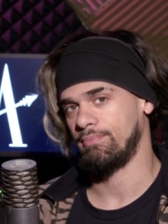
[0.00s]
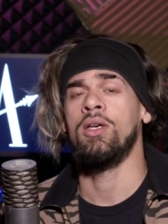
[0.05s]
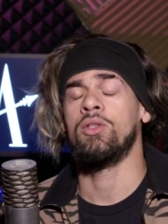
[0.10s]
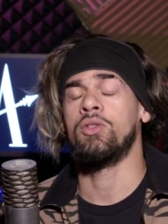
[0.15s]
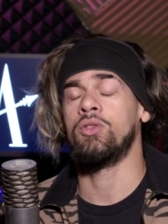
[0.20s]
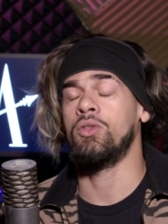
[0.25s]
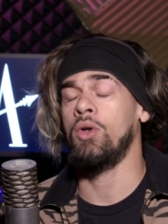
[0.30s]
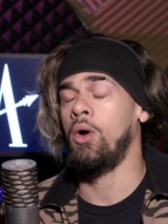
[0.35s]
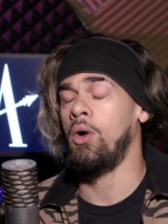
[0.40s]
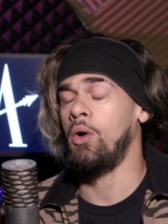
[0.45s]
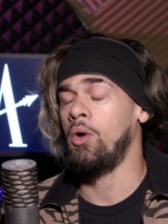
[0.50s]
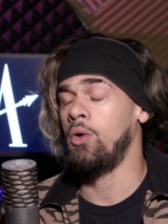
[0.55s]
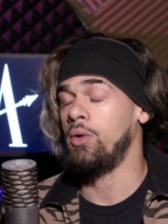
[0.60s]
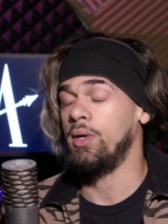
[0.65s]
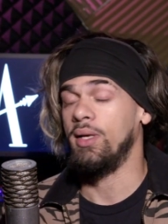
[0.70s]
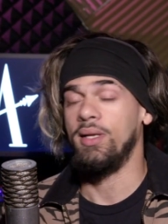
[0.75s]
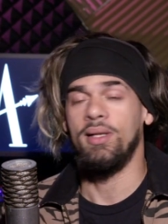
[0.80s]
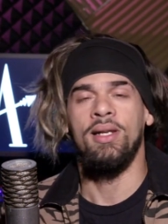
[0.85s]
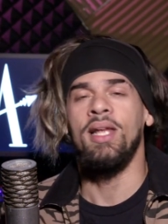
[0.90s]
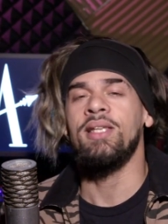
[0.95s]

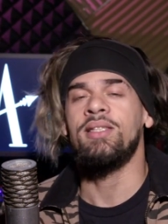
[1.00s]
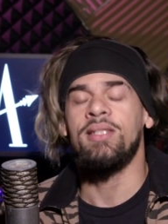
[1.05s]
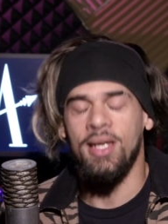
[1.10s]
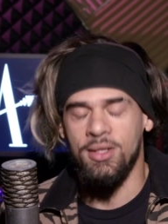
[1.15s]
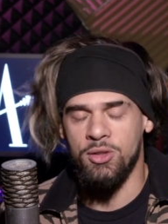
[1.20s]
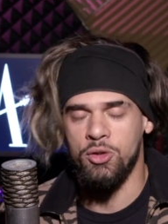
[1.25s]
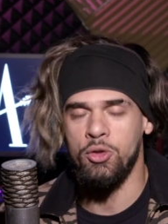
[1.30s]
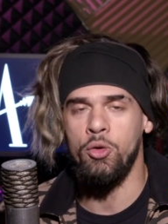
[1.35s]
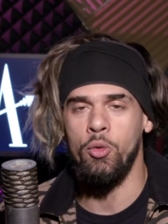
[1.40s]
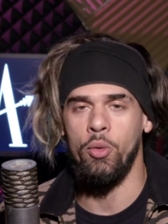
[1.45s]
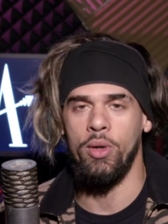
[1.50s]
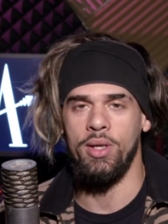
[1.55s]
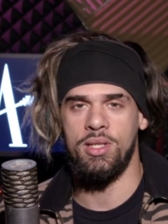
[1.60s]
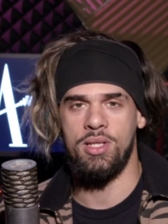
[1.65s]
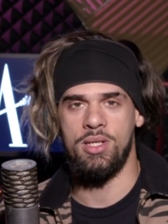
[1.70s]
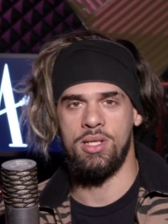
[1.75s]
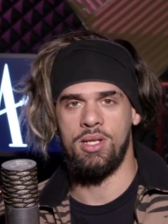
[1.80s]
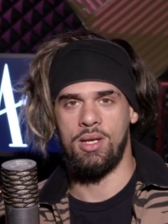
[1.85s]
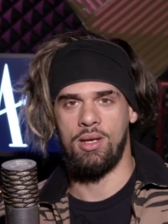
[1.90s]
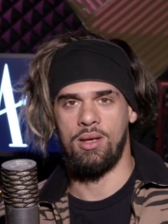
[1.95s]
So let's get to
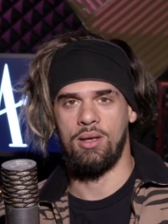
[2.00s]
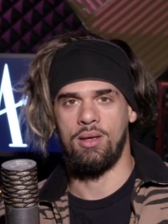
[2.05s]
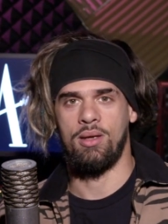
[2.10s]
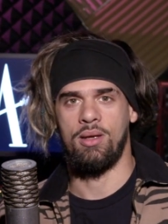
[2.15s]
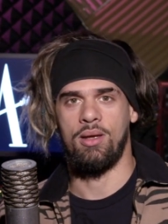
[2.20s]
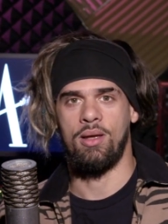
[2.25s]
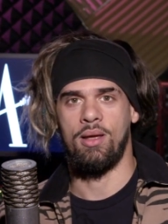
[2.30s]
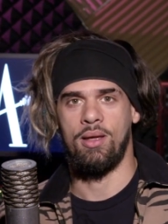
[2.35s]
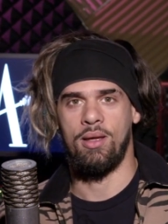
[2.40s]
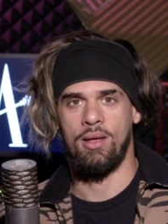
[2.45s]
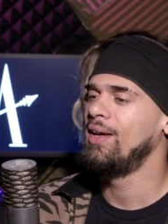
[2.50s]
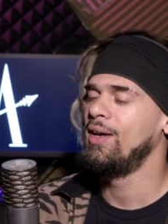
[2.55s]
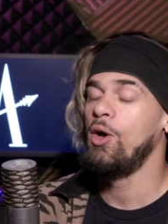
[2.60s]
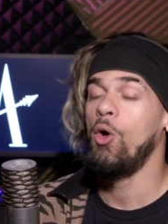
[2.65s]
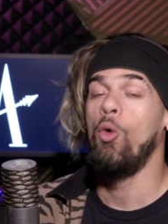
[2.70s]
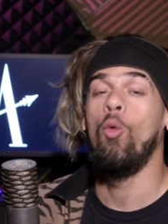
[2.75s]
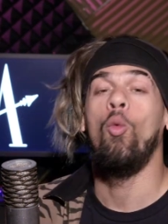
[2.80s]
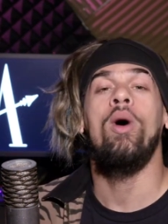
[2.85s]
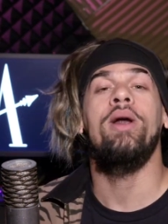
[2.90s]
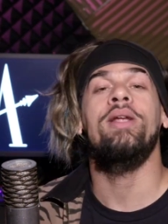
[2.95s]
it.
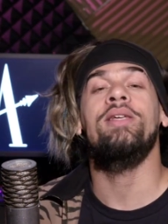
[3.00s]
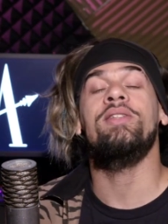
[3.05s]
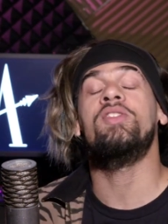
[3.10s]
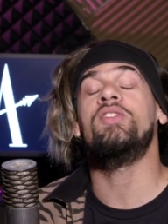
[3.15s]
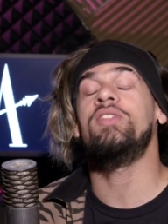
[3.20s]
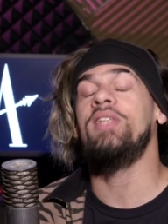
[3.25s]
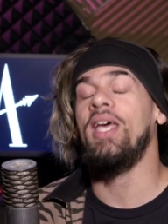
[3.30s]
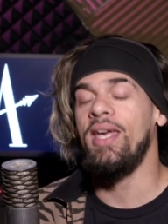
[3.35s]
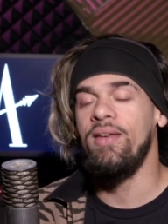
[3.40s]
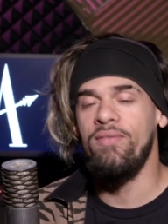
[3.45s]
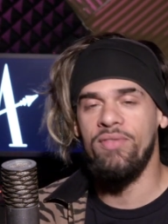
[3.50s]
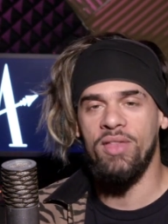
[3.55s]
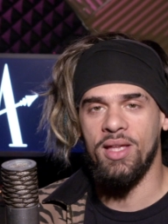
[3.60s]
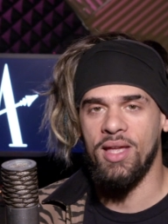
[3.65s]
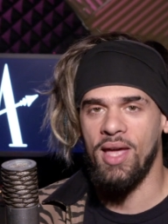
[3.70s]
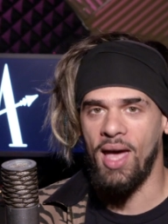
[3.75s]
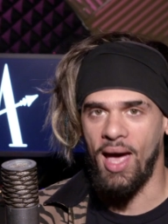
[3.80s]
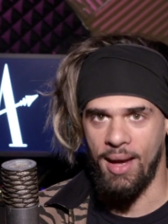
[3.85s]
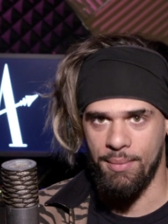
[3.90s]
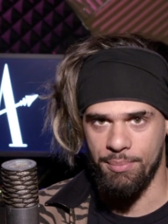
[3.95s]
What does save the
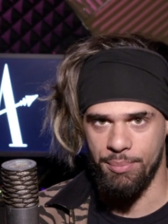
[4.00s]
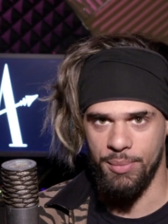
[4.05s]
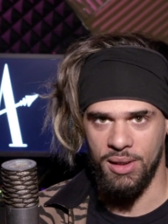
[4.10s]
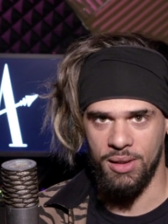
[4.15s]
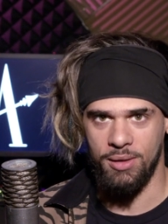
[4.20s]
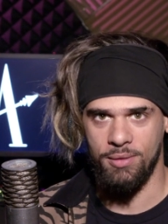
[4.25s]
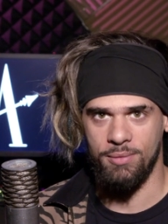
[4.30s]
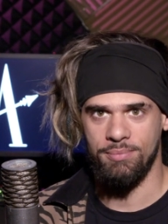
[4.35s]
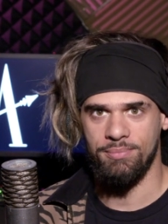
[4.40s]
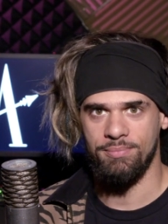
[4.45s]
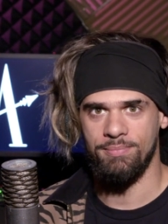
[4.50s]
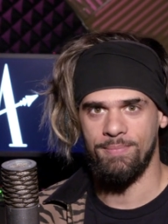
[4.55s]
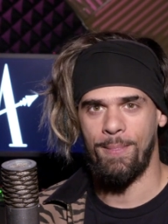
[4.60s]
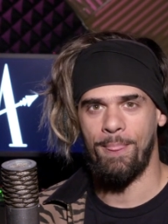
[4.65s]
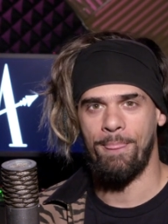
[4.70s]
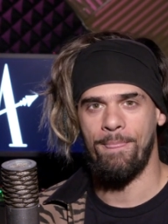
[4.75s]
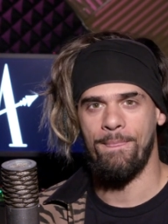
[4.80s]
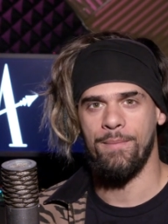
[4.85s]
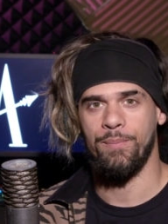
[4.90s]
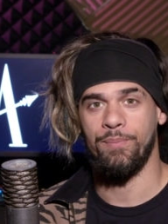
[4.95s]
cat mean?
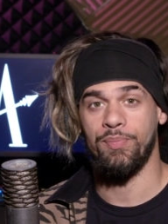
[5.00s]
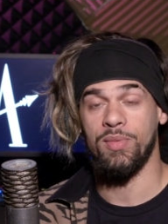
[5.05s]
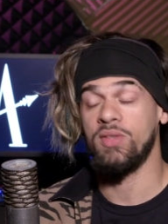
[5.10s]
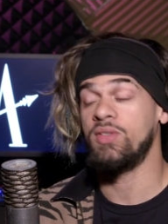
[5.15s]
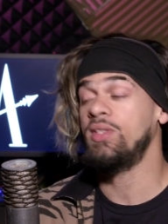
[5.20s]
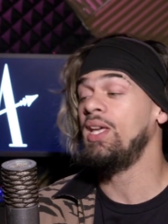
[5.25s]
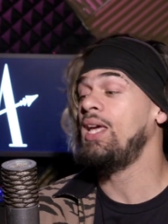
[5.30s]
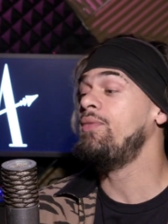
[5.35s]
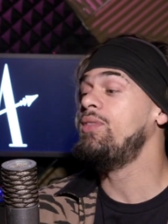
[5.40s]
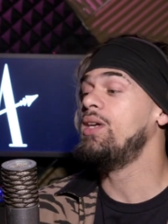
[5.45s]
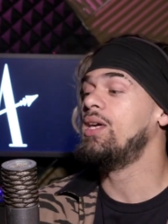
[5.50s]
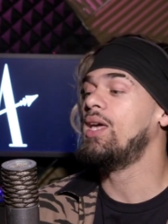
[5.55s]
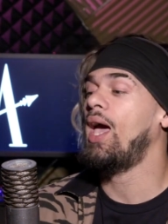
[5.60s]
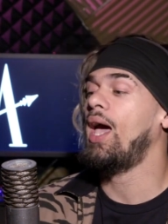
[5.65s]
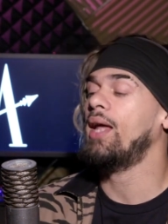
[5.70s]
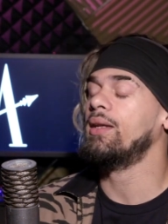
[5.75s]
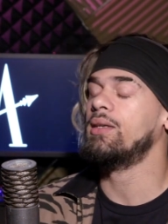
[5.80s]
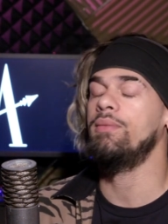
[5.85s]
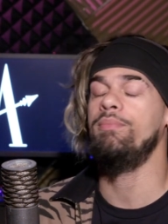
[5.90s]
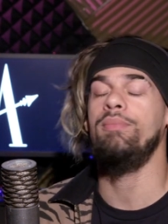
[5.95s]
Save the
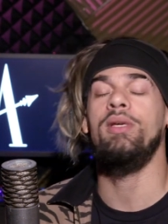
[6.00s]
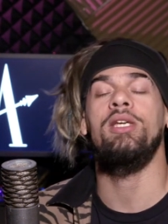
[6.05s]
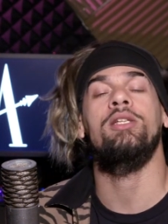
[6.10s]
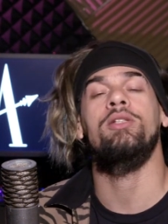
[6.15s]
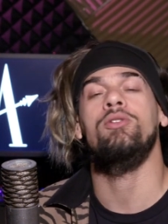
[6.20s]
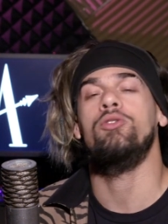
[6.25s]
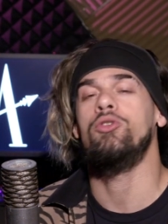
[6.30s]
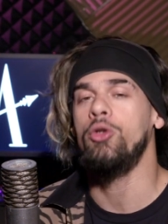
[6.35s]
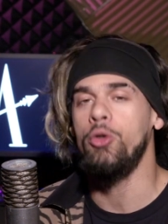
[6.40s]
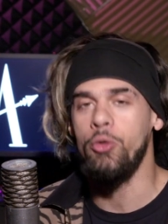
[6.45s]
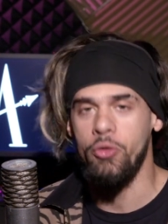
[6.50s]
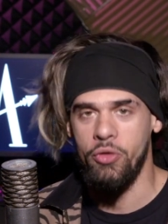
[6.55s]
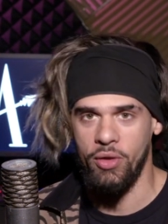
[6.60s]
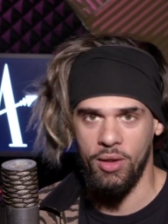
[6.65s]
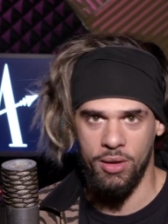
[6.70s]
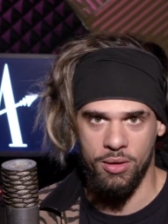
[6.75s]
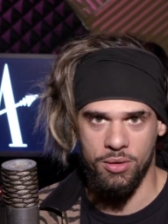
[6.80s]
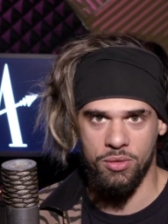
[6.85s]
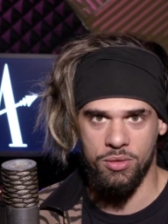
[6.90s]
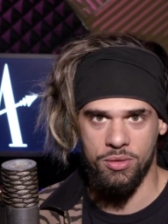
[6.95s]
cat can mean two
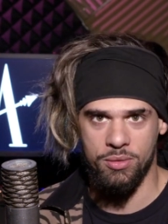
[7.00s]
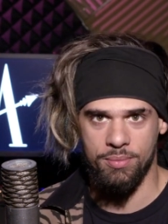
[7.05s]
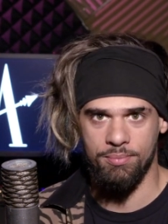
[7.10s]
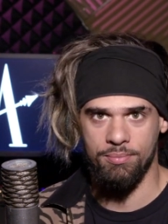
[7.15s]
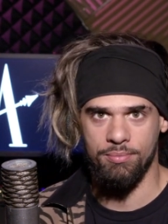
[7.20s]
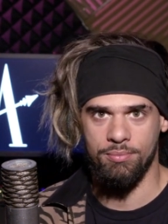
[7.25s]
things.